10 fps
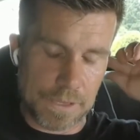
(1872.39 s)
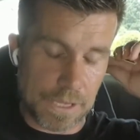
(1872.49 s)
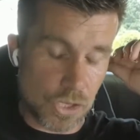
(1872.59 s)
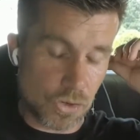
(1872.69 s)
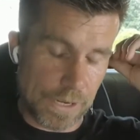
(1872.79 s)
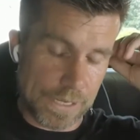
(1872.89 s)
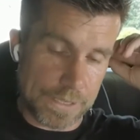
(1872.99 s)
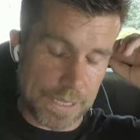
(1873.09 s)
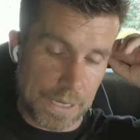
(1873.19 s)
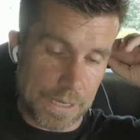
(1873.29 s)
the
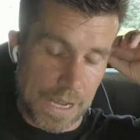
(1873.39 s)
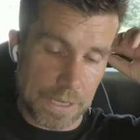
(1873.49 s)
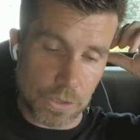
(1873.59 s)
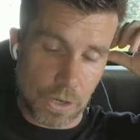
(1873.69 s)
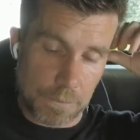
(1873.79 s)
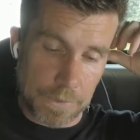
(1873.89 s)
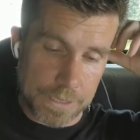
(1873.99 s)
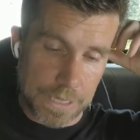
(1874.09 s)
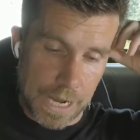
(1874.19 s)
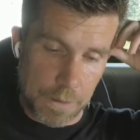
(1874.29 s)
trends in our timing
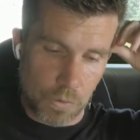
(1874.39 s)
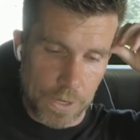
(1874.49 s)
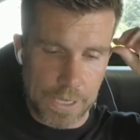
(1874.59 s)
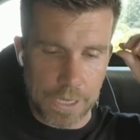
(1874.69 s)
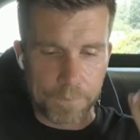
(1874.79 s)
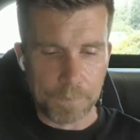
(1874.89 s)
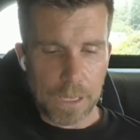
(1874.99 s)
table here.